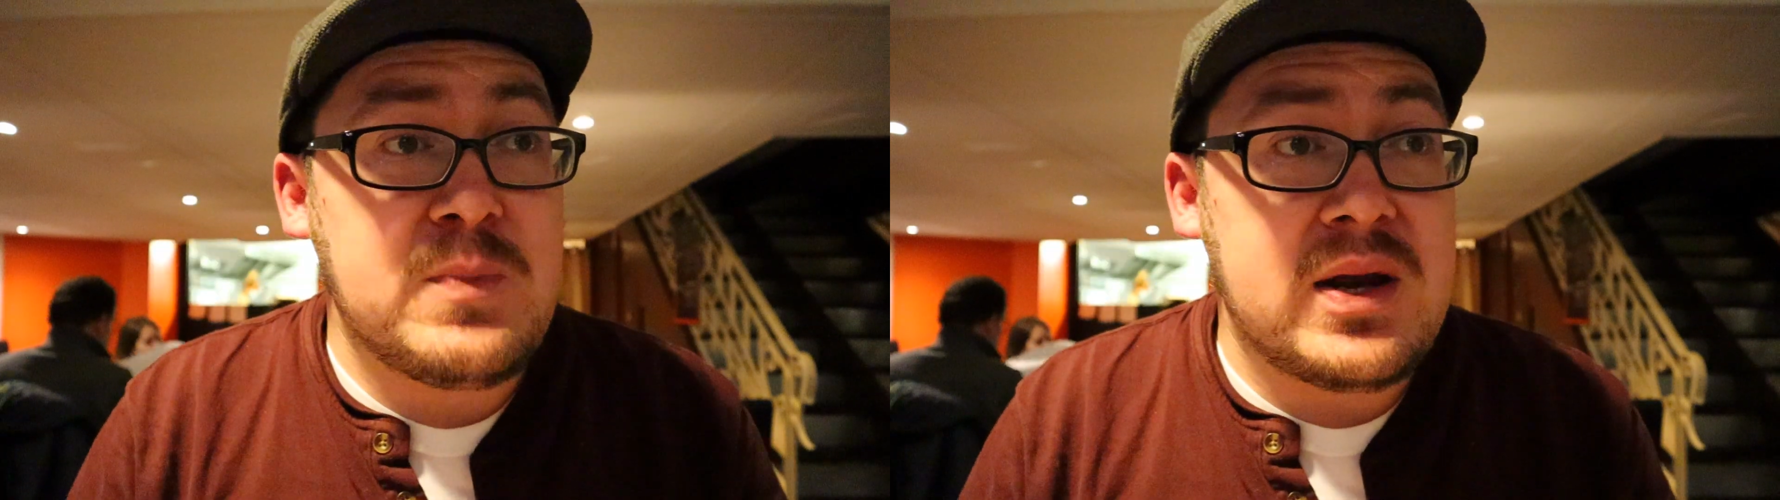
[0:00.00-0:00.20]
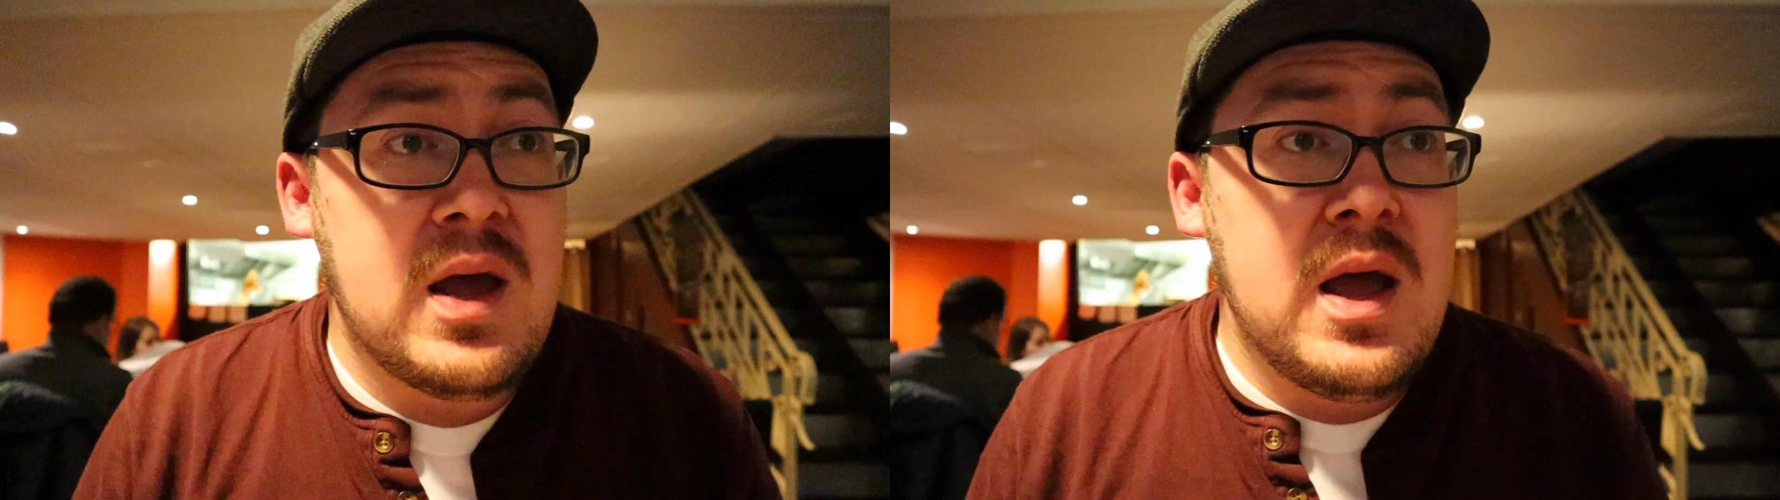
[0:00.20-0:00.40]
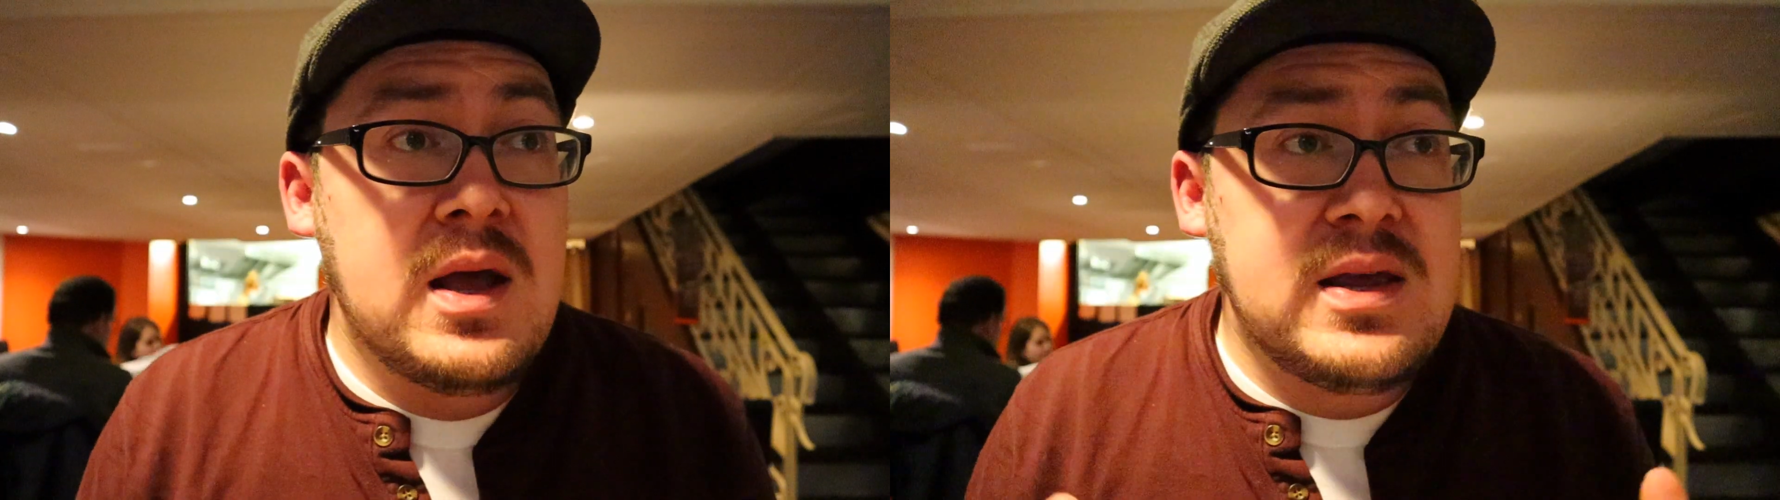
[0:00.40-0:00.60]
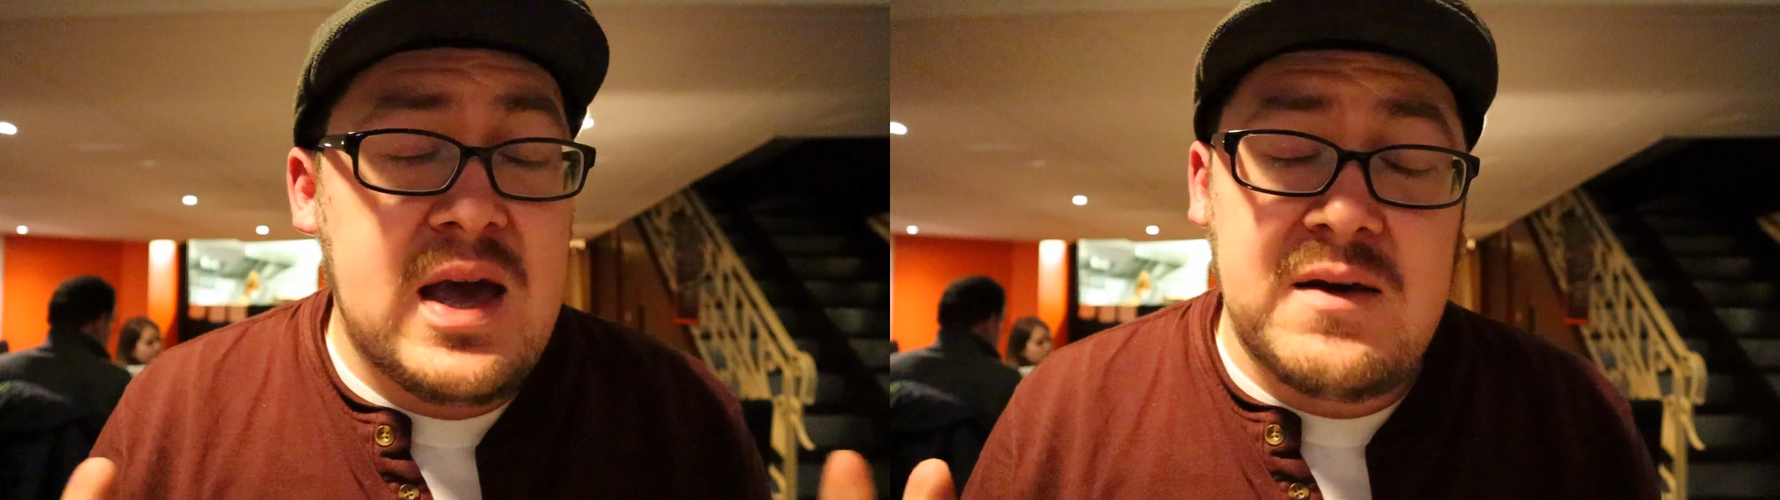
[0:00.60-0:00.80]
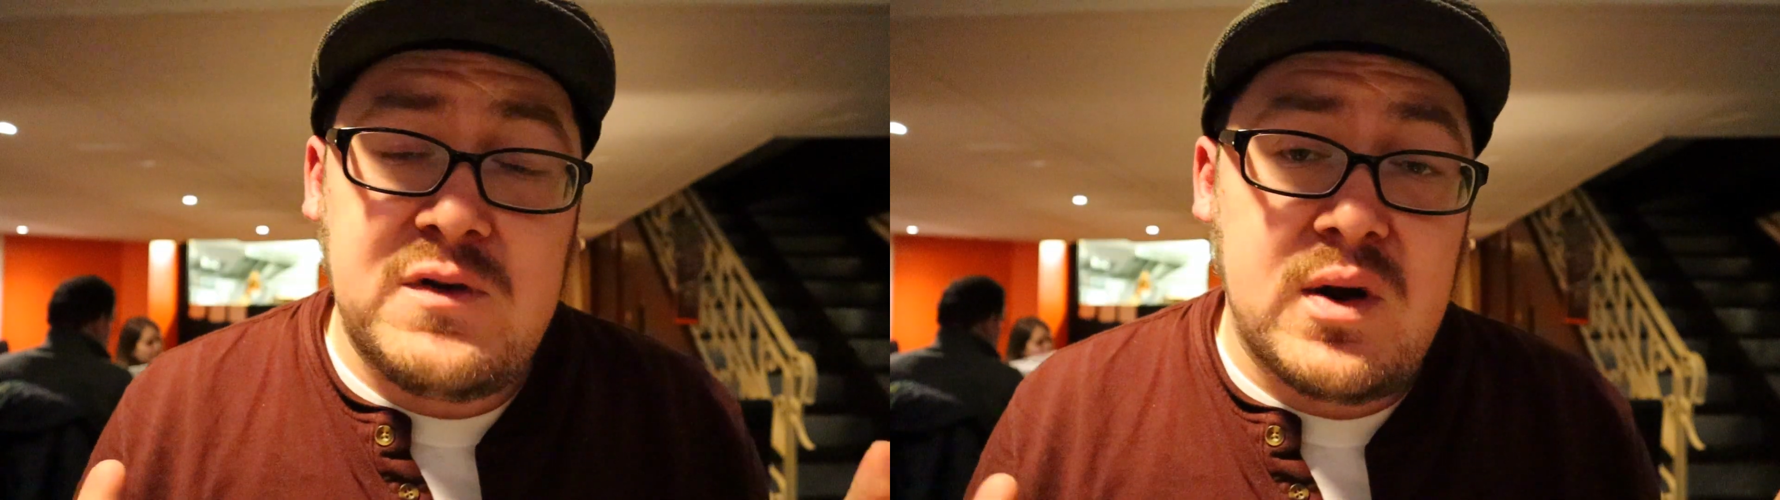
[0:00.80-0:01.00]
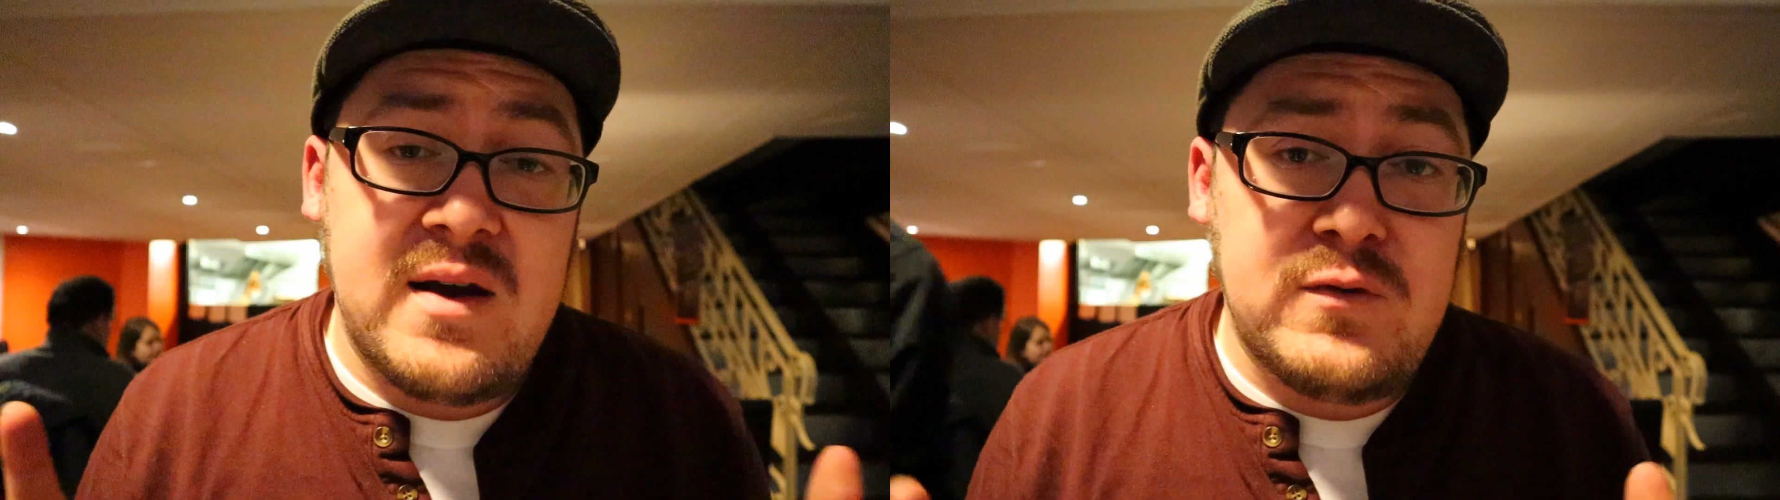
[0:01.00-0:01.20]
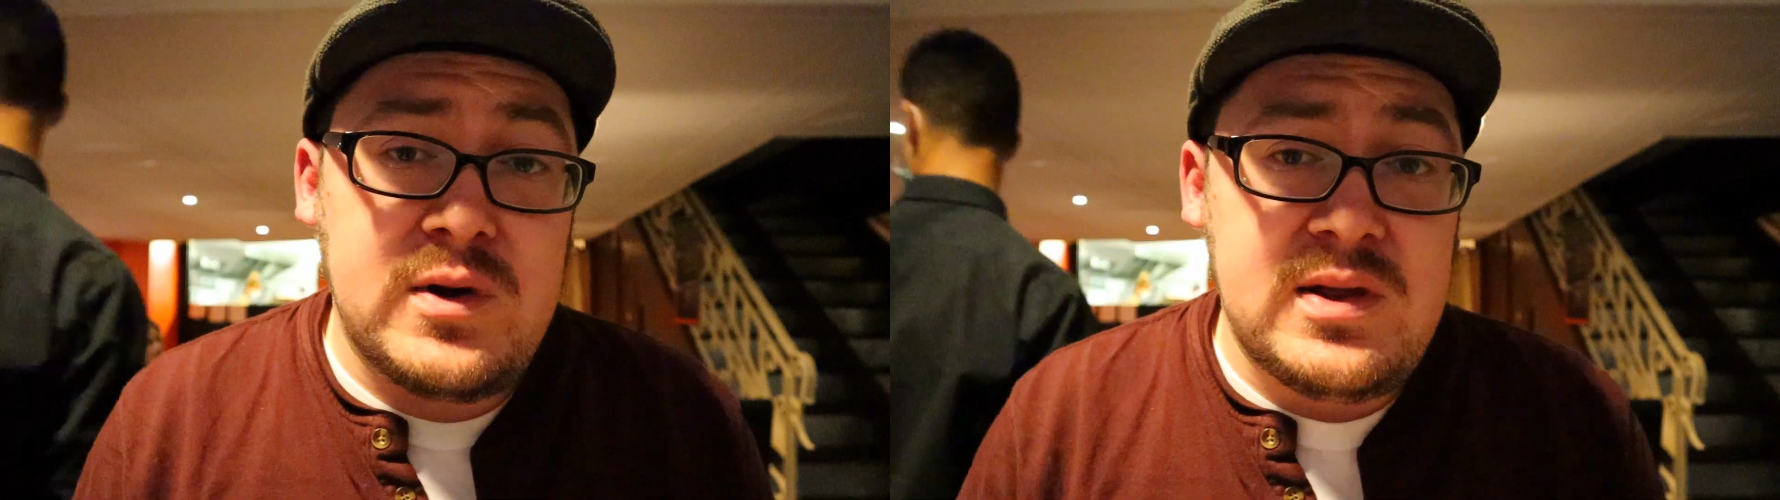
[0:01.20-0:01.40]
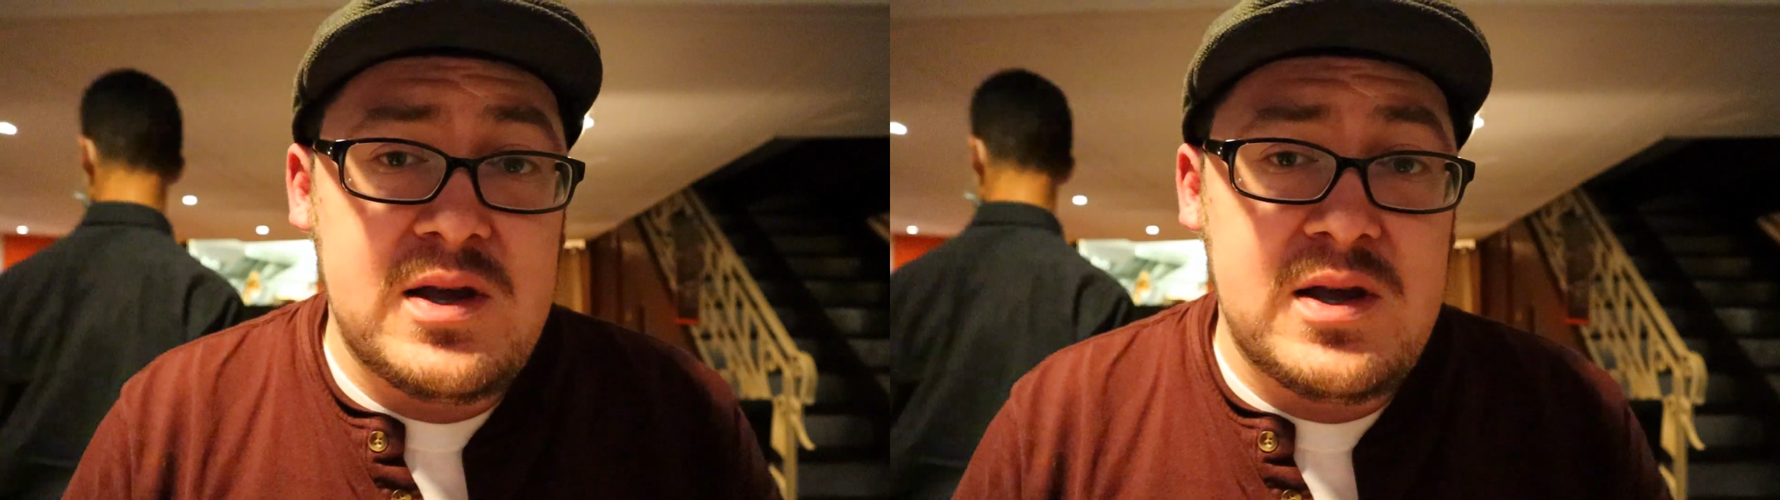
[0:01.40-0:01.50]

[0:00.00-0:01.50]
But yeah, if you're ever in